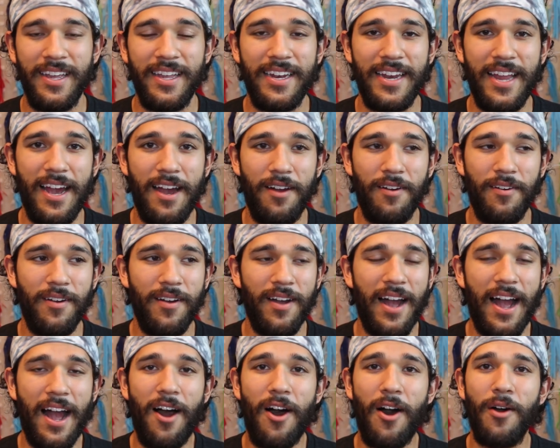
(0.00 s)
Now,
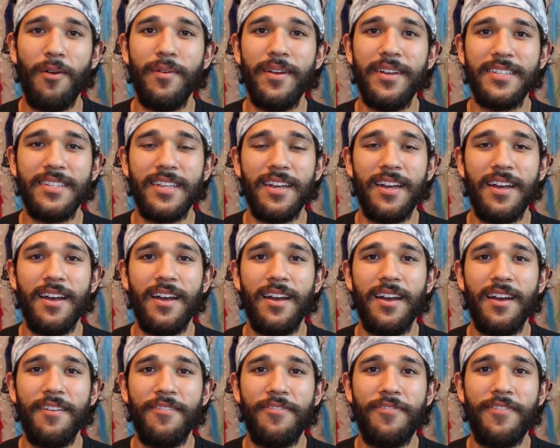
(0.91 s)
always
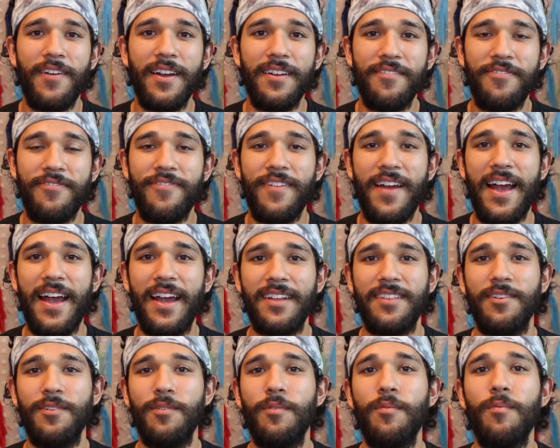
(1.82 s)
a fun
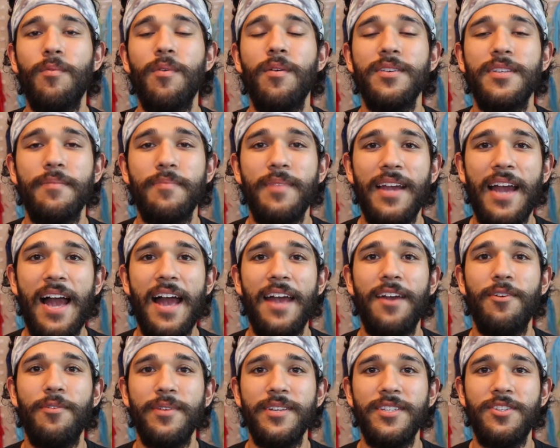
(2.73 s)
fact or something
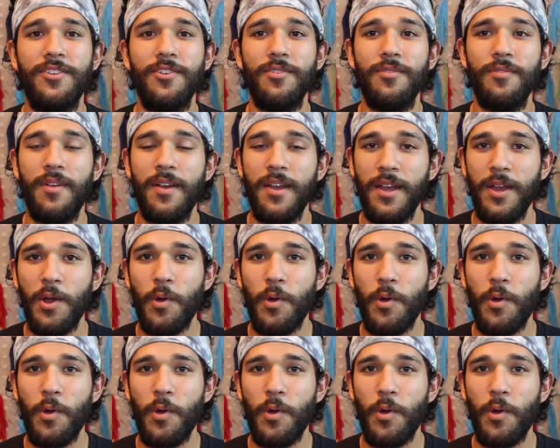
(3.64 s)
I always do,